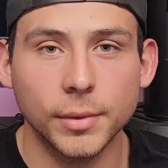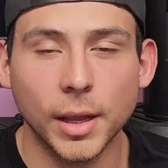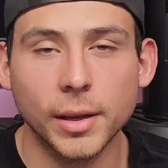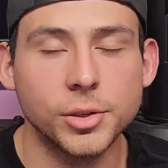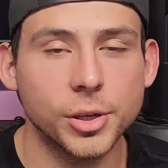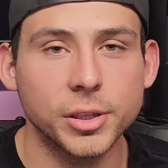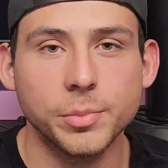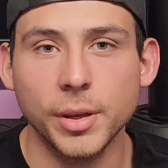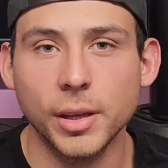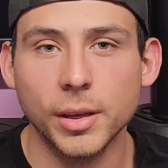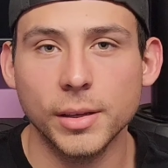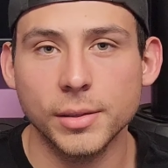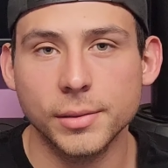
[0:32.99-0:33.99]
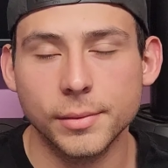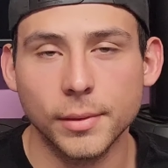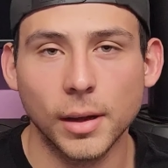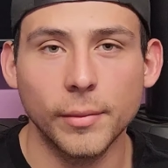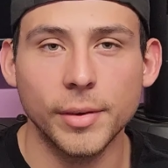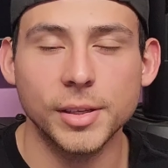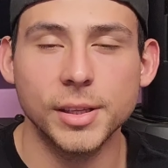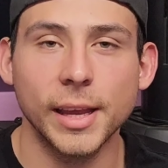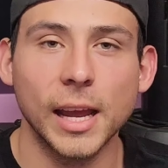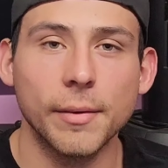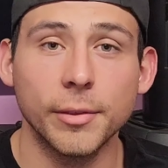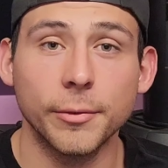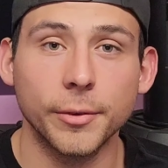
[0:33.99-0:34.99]
not just because obviously I
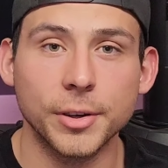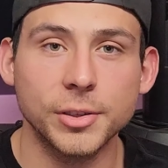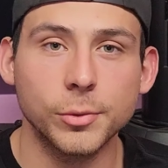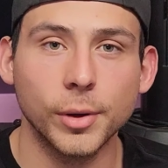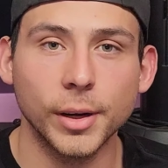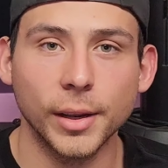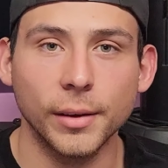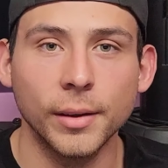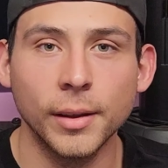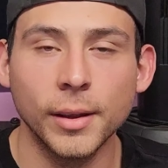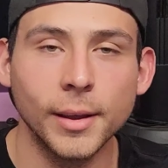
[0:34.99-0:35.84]
have the first one and